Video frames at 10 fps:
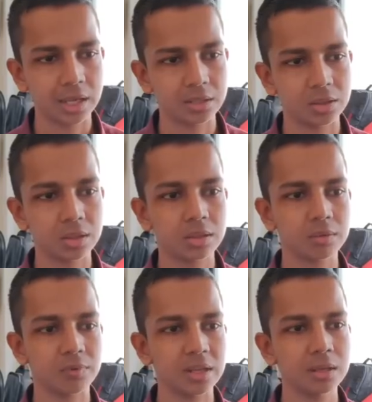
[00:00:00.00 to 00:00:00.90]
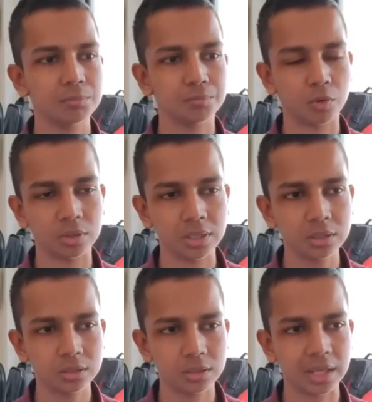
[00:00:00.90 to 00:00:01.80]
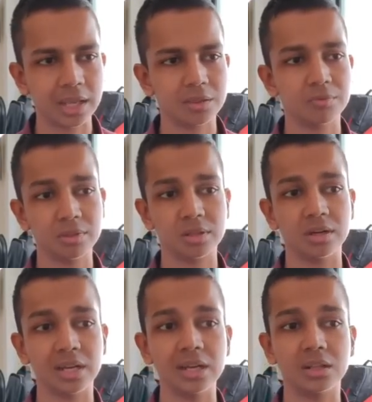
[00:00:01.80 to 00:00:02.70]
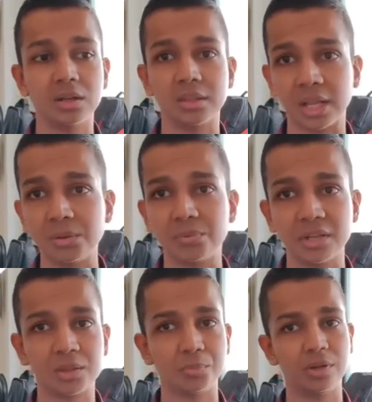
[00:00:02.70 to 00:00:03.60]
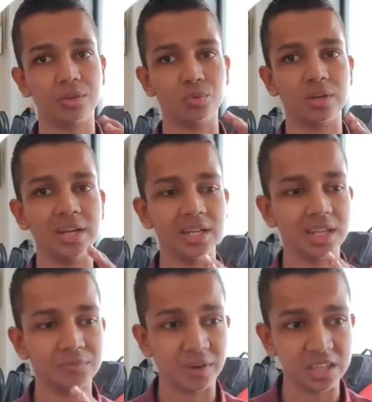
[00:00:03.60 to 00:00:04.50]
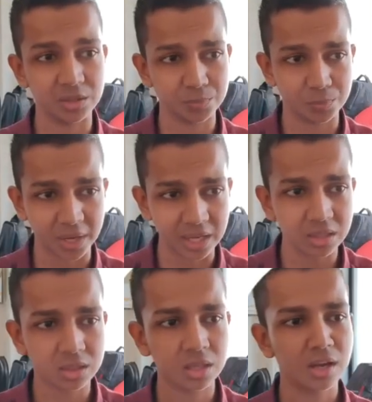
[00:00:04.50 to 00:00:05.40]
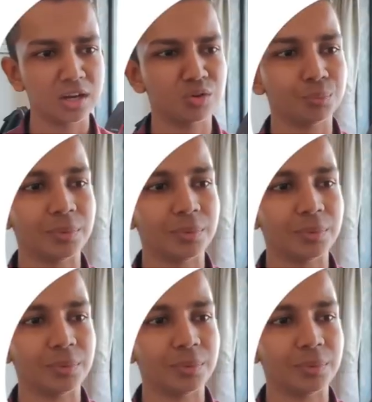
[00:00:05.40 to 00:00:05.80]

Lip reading: And this is very important. Like as we studied the design principles to create that white space to